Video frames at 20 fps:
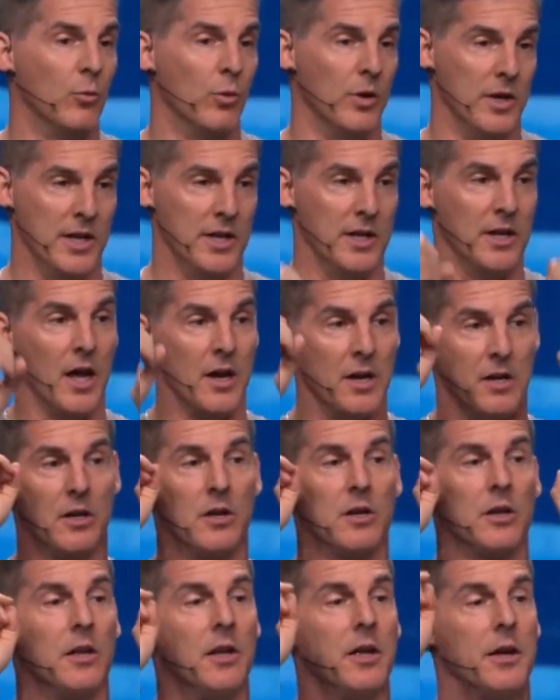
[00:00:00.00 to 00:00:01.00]
when he got a
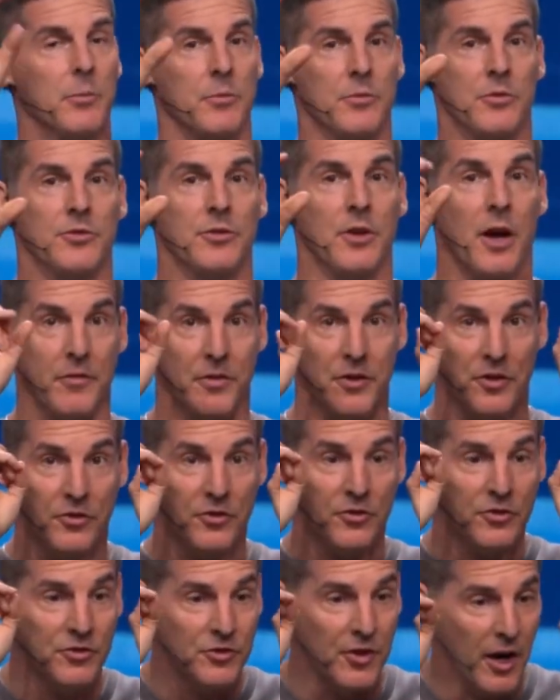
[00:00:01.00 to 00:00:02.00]
glimpse of the
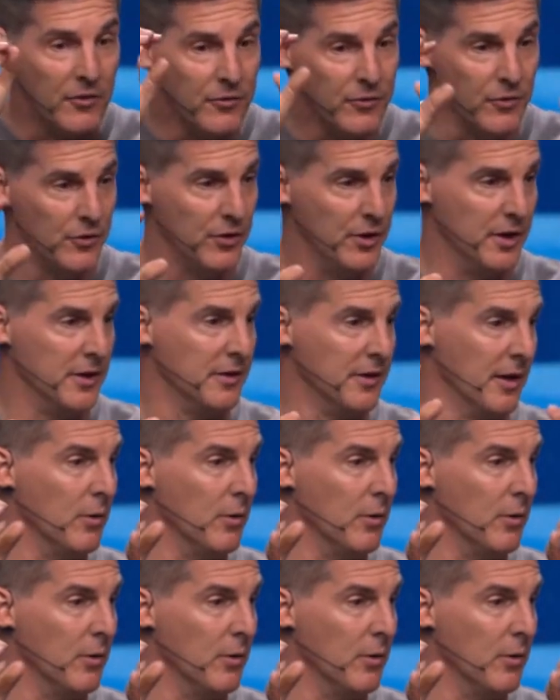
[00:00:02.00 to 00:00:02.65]
suffering